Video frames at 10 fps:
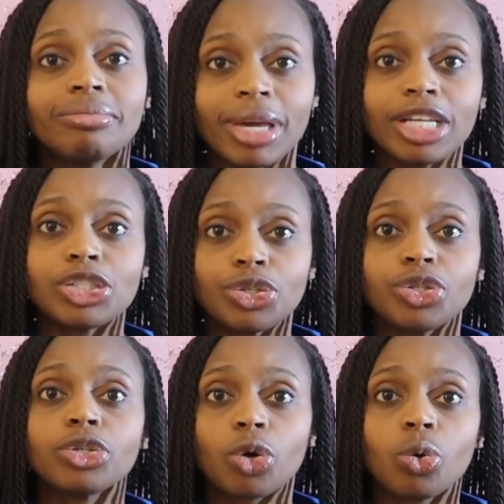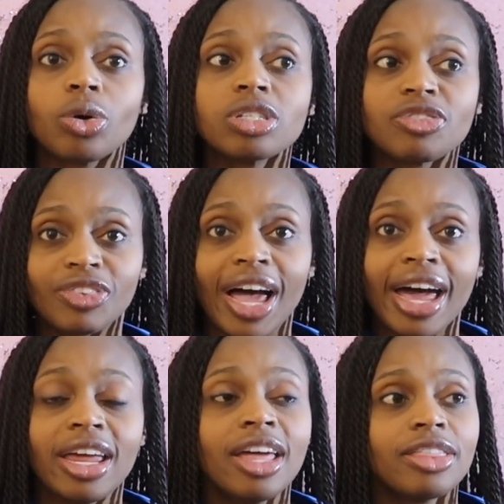make sure your core is
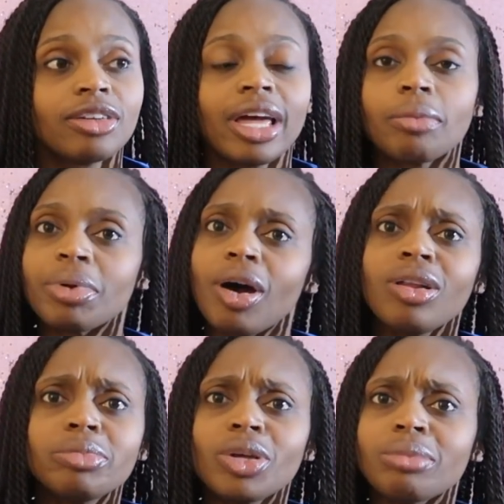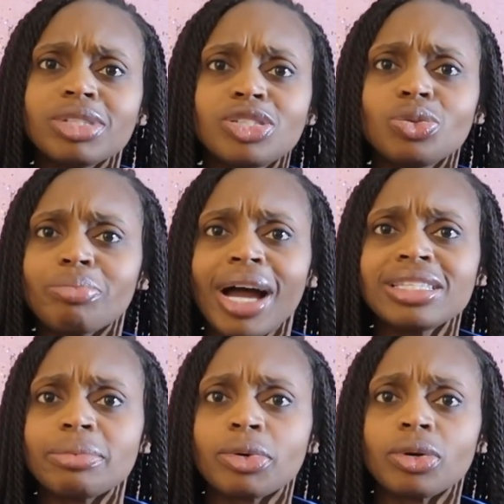flat. They're like, but I'm just doing
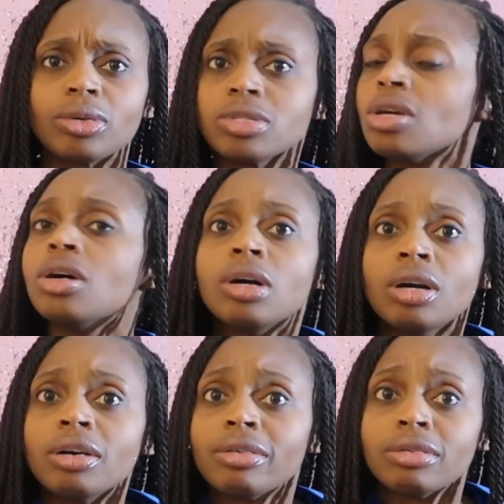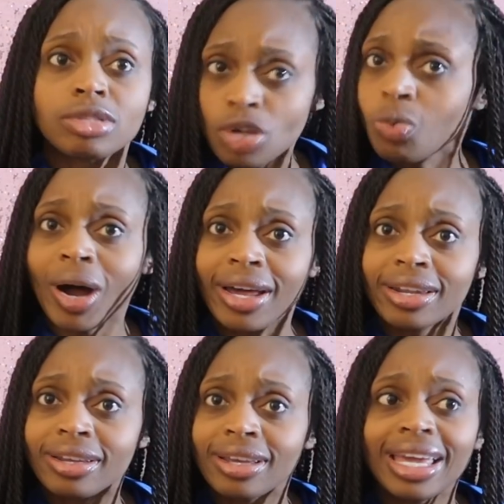bicep curls. So
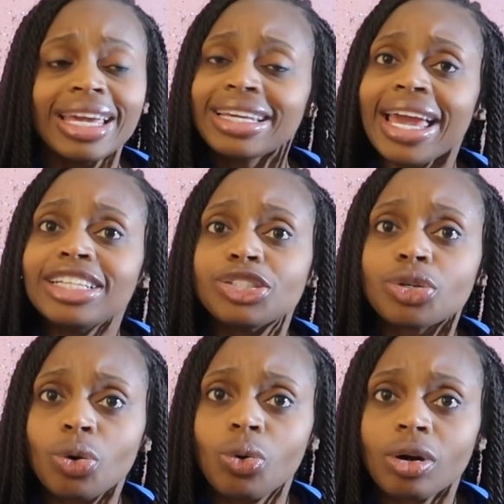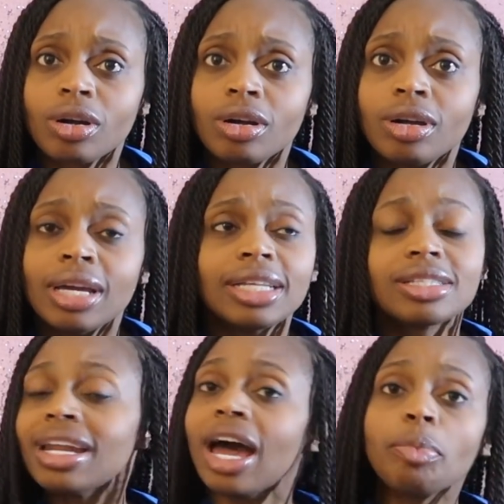what? Engage your core. It's
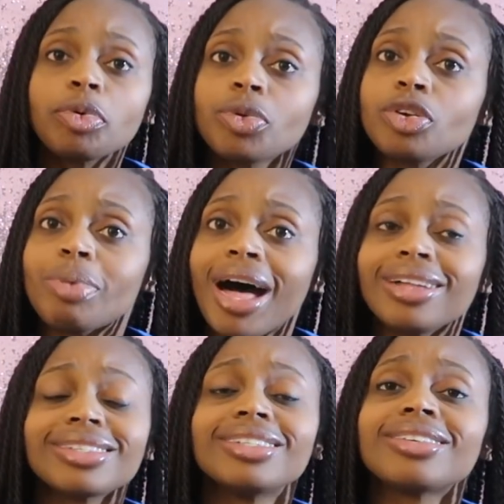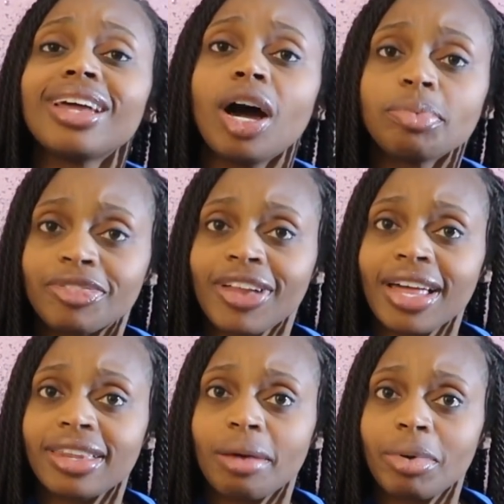going to help you with your balance. It's going to help to
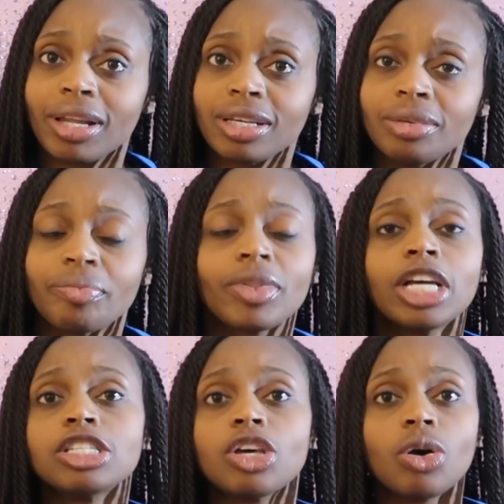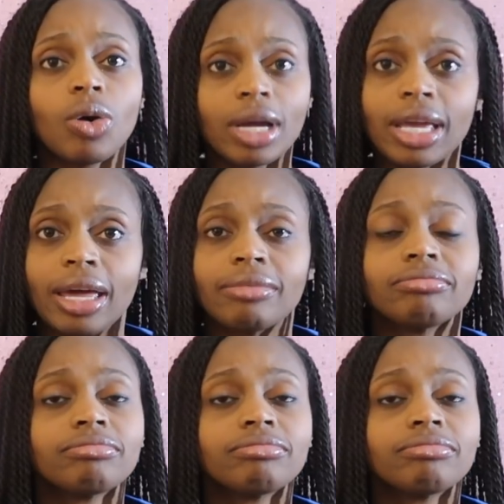flatten that belly. So again,